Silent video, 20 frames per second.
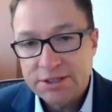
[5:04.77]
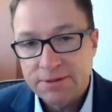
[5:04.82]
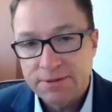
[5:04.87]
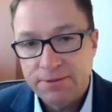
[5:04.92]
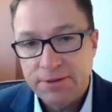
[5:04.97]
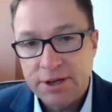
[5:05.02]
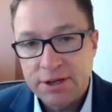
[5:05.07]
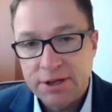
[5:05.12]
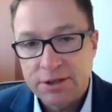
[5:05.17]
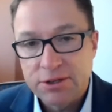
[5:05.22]
the
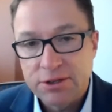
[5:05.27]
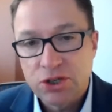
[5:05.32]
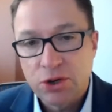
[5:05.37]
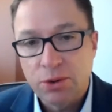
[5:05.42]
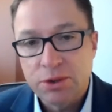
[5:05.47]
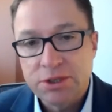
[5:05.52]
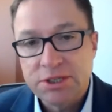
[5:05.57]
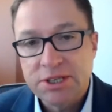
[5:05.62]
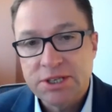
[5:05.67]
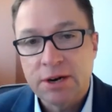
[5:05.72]
field. And
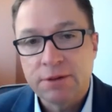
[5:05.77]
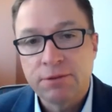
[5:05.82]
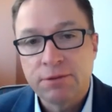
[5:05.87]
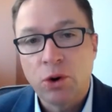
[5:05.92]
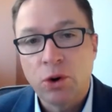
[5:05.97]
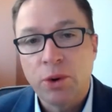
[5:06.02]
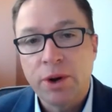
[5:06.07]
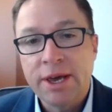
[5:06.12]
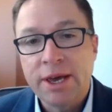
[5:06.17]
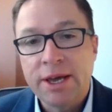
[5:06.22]
so instead of
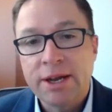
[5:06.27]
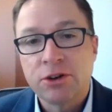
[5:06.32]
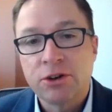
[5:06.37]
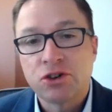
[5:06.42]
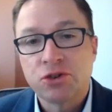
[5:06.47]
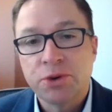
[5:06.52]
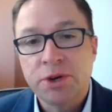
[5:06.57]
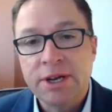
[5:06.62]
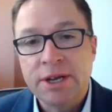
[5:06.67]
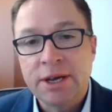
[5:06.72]
going in and
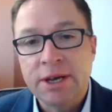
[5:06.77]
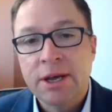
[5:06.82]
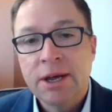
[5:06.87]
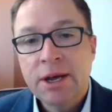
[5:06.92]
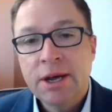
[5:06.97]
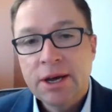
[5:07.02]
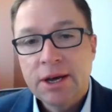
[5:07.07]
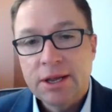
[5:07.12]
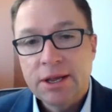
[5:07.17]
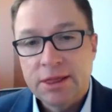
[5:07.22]
treating
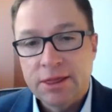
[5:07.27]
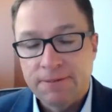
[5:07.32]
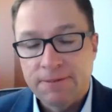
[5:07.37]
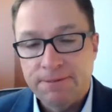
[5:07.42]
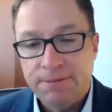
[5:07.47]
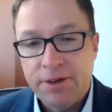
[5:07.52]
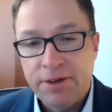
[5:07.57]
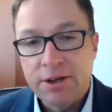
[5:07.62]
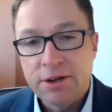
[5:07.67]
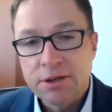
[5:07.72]
the
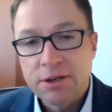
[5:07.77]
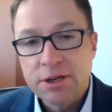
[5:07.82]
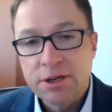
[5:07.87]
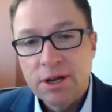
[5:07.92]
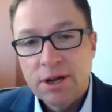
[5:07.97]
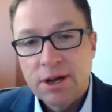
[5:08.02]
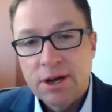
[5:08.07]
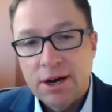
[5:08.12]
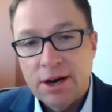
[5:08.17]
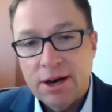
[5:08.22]
field
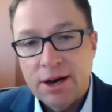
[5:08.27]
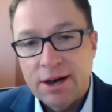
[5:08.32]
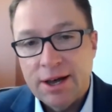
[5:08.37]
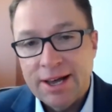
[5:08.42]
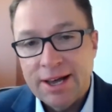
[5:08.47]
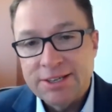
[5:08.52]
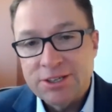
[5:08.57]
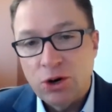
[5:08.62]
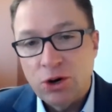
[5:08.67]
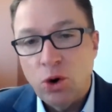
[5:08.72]

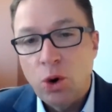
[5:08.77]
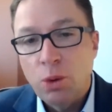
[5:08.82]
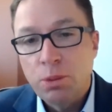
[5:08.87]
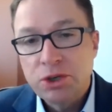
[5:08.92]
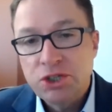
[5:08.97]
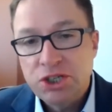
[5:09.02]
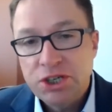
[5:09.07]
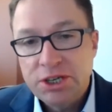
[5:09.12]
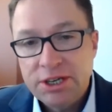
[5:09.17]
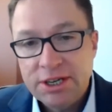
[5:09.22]
as a
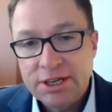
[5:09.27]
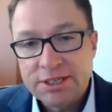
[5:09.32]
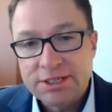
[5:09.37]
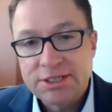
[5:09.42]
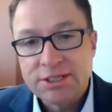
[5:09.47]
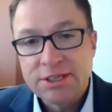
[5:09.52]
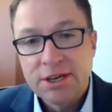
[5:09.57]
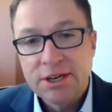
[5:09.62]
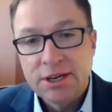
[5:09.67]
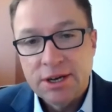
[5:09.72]

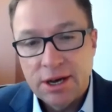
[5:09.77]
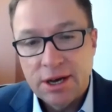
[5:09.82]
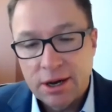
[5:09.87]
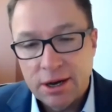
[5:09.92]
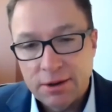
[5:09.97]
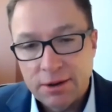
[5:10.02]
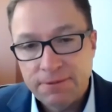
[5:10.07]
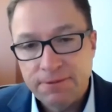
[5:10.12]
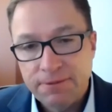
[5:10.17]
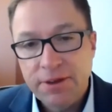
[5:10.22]
homogeneous
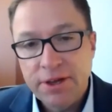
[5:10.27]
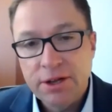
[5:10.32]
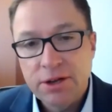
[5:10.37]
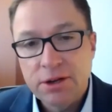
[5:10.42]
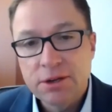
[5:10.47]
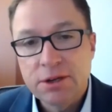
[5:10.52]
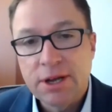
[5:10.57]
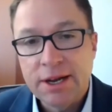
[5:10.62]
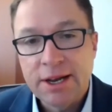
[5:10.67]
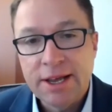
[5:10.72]

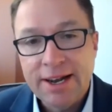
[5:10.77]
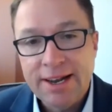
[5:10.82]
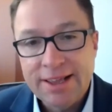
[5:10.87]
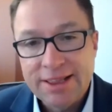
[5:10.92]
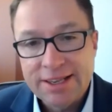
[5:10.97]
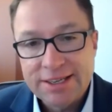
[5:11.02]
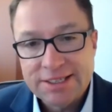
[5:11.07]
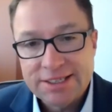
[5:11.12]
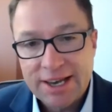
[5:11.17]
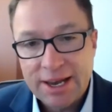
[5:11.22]
field and getting
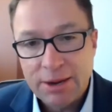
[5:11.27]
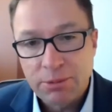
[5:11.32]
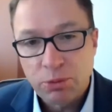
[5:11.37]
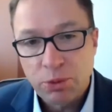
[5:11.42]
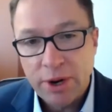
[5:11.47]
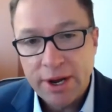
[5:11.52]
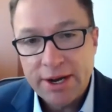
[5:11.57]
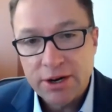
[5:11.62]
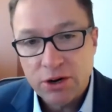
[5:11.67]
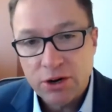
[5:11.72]
the same
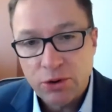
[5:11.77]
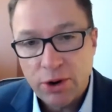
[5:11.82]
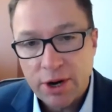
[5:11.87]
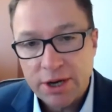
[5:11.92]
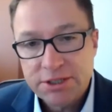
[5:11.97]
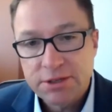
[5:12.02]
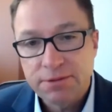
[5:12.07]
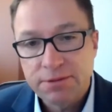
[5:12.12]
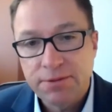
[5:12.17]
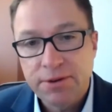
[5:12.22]
rate
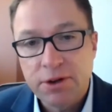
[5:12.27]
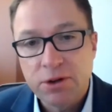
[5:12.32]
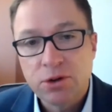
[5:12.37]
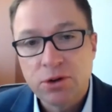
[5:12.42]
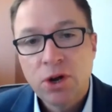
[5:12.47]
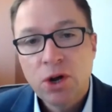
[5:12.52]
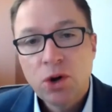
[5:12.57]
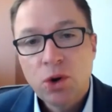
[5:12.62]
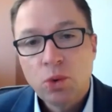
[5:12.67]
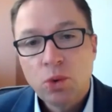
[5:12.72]
across the field,
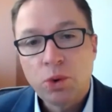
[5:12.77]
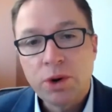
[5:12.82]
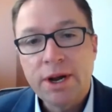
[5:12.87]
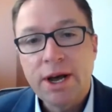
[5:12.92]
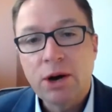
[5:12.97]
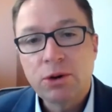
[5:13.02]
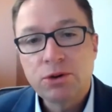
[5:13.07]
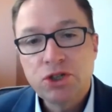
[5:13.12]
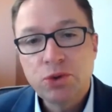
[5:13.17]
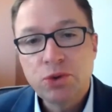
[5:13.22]
we're
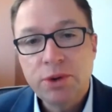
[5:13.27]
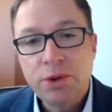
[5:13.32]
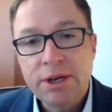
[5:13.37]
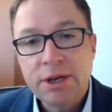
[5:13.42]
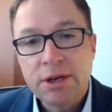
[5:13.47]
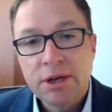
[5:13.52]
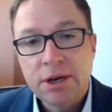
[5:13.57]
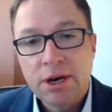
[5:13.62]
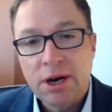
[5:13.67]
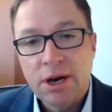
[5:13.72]
now
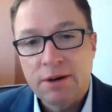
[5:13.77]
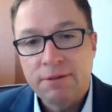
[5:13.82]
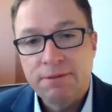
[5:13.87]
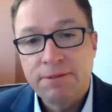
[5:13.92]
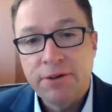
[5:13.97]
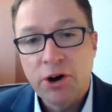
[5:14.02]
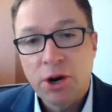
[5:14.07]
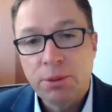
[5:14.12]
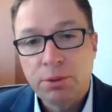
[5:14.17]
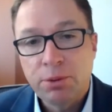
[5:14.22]
doing
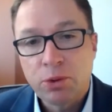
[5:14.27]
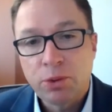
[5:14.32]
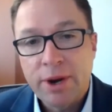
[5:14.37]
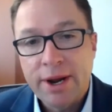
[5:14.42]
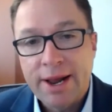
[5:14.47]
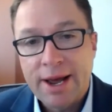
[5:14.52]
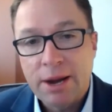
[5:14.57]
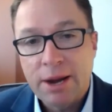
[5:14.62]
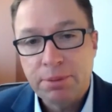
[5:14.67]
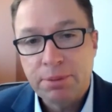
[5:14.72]
variable
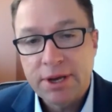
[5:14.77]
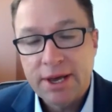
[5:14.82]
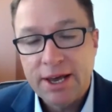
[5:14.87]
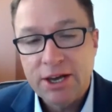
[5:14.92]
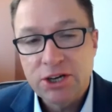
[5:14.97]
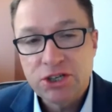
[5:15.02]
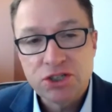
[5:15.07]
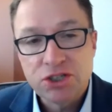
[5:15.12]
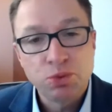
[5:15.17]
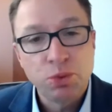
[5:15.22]
rate
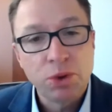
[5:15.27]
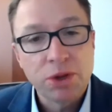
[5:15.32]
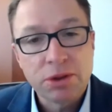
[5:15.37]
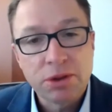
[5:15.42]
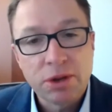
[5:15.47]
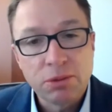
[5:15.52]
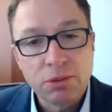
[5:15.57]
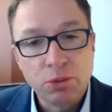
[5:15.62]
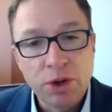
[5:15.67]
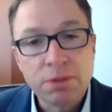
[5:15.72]
applications
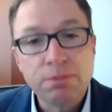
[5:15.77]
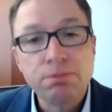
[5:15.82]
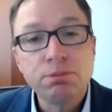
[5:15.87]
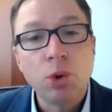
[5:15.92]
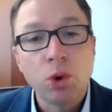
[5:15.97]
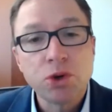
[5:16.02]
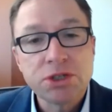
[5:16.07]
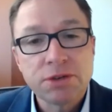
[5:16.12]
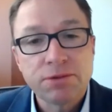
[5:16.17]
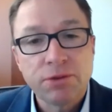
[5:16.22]
with
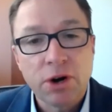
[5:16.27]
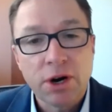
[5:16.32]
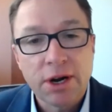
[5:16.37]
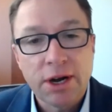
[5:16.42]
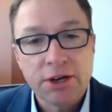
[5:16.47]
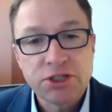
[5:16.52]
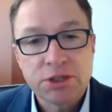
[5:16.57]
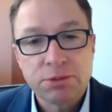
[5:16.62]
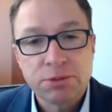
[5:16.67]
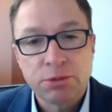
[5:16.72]
most of our
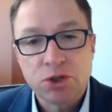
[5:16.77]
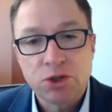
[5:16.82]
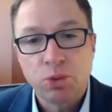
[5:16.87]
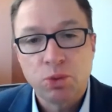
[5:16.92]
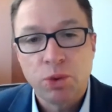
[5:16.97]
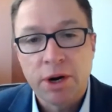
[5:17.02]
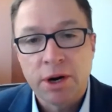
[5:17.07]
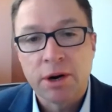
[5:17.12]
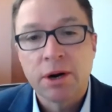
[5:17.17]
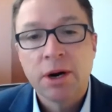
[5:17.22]
customers,
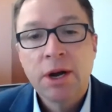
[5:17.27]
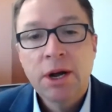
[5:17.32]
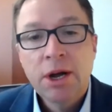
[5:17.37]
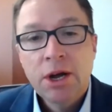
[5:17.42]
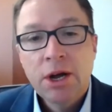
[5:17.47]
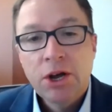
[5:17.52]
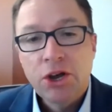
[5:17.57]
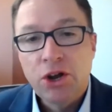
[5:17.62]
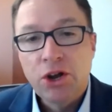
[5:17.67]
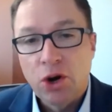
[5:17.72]
where
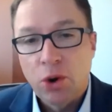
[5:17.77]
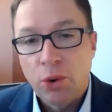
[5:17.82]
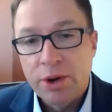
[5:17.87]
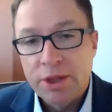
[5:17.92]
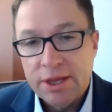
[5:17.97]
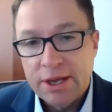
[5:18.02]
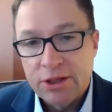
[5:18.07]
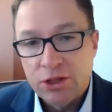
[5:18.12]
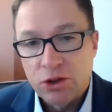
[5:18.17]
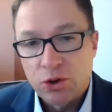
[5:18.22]

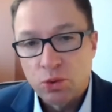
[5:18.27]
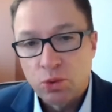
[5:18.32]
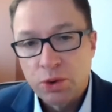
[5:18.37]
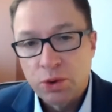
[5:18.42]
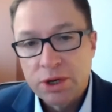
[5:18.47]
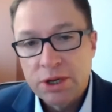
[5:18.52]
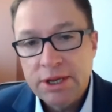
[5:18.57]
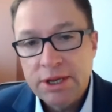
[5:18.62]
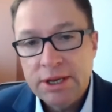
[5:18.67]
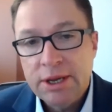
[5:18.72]
in the
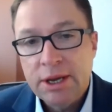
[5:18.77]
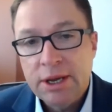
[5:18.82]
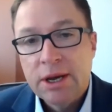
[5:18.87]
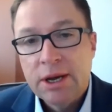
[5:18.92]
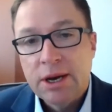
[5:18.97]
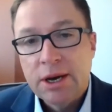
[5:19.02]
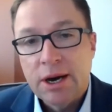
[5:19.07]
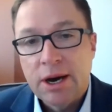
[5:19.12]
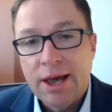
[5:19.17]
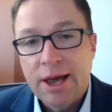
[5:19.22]
really
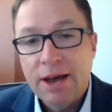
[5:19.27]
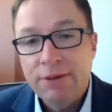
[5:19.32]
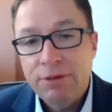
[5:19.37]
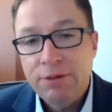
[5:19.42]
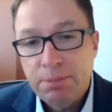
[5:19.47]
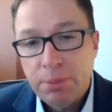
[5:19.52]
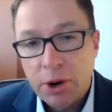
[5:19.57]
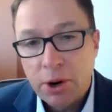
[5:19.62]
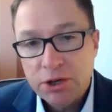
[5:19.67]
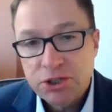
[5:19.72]

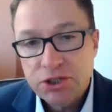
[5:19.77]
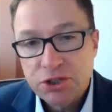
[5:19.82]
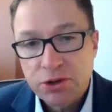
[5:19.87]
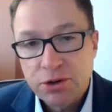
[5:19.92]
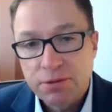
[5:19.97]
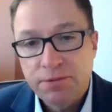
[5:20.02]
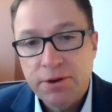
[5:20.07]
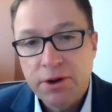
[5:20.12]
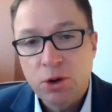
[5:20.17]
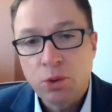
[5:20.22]
heavy parts of
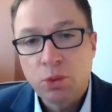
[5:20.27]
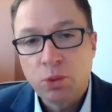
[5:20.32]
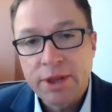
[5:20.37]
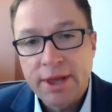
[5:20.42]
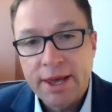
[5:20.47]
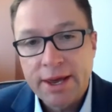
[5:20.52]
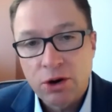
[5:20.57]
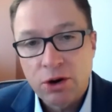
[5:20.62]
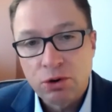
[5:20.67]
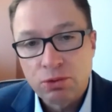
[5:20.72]
their field where
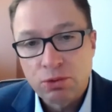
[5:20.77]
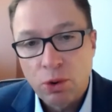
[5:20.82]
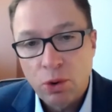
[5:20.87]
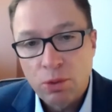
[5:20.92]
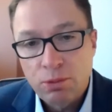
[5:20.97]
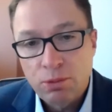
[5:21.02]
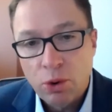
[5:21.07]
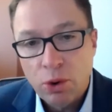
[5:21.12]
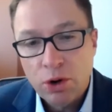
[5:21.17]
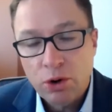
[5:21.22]
they can
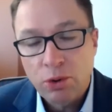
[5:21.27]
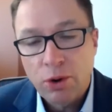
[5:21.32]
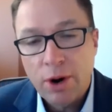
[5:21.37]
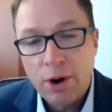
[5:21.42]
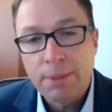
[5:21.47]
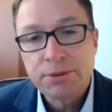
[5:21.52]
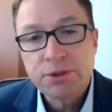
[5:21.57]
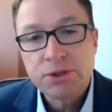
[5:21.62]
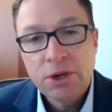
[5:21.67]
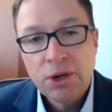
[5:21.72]
grow more
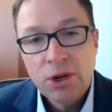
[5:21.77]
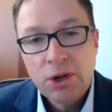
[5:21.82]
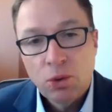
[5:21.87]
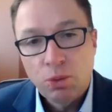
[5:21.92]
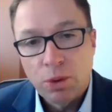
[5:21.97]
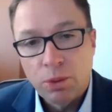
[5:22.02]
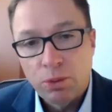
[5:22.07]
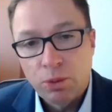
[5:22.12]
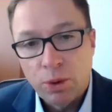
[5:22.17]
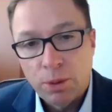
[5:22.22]
crops,
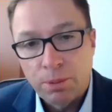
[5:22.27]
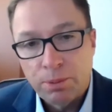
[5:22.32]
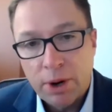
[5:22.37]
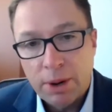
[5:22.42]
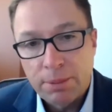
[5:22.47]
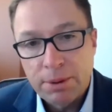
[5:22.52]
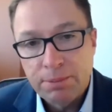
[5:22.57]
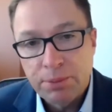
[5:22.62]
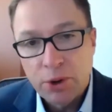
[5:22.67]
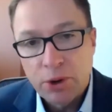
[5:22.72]
we'll
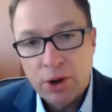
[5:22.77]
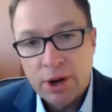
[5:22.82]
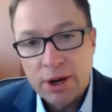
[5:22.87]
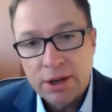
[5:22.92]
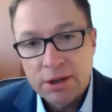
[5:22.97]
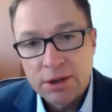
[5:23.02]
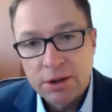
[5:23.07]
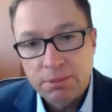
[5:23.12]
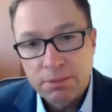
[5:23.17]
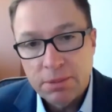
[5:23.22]
probably put on
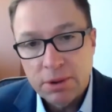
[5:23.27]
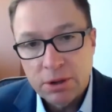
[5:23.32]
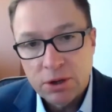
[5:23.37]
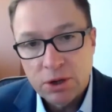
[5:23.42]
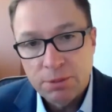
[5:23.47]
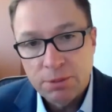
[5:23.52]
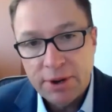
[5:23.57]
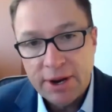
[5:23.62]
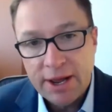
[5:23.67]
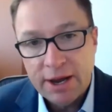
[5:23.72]
a
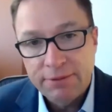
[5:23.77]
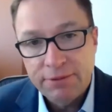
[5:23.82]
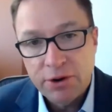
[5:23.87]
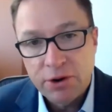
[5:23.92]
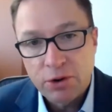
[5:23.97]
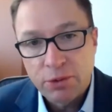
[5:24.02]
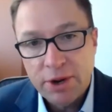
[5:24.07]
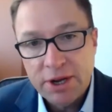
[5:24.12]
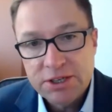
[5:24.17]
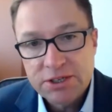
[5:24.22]
little bit
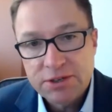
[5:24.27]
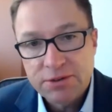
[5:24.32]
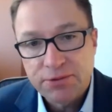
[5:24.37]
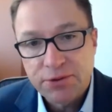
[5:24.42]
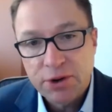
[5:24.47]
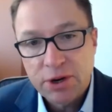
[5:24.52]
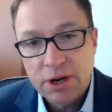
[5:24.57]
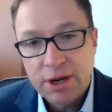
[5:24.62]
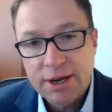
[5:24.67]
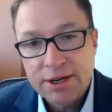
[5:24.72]
heavier rates of
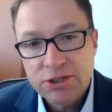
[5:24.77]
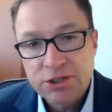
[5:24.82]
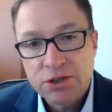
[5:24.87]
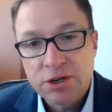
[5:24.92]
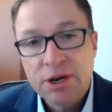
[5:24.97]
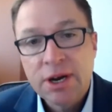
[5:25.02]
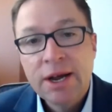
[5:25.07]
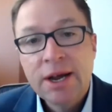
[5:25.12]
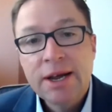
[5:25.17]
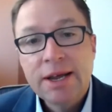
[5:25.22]

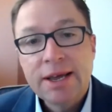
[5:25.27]
fertilizer.